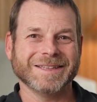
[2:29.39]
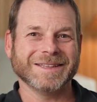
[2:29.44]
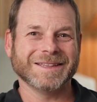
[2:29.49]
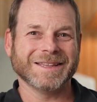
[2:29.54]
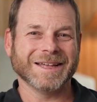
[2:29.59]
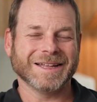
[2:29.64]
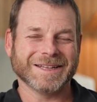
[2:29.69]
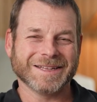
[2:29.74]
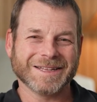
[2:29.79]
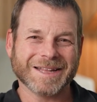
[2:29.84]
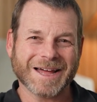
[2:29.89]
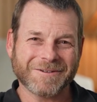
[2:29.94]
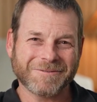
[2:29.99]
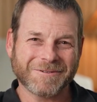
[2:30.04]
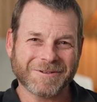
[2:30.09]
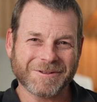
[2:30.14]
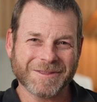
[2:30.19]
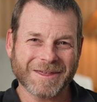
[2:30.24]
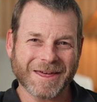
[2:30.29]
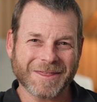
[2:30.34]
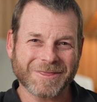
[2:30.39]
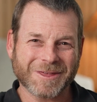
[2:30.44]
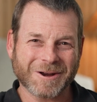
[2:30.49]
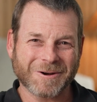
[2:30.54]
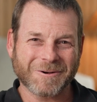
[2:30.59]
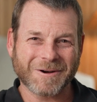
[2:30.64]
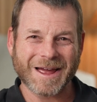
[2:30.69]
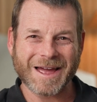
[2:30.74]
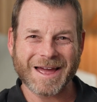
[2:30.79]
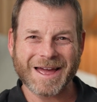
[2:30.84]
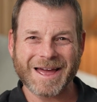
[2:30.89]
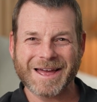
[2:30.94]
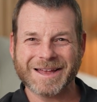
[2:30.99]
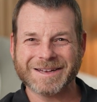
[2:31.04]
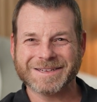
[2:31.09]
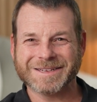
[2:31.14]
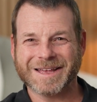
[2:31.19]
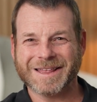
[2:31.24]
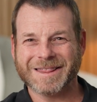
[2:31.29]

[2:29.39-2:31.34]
the level that they're at